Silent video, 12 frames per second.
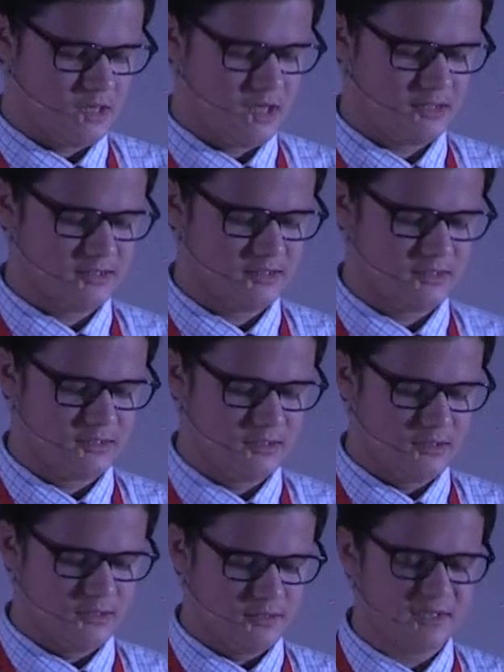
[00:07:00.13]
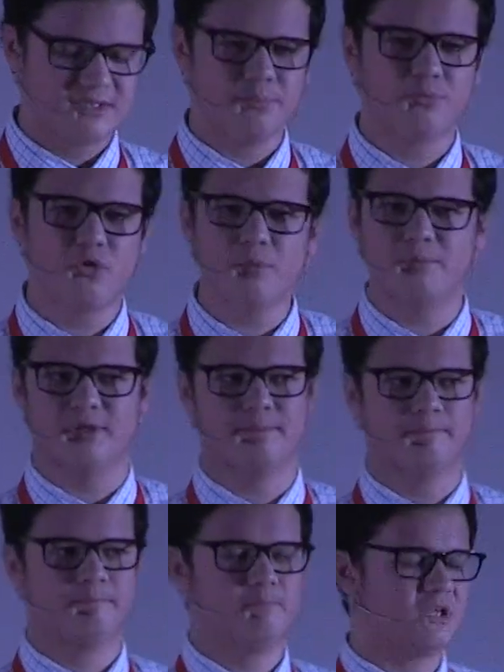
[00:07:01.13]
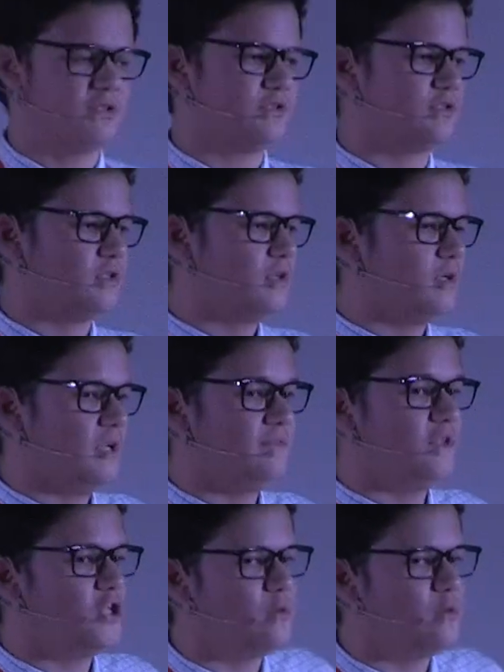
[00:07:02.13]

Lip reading: And that's a problem, because in the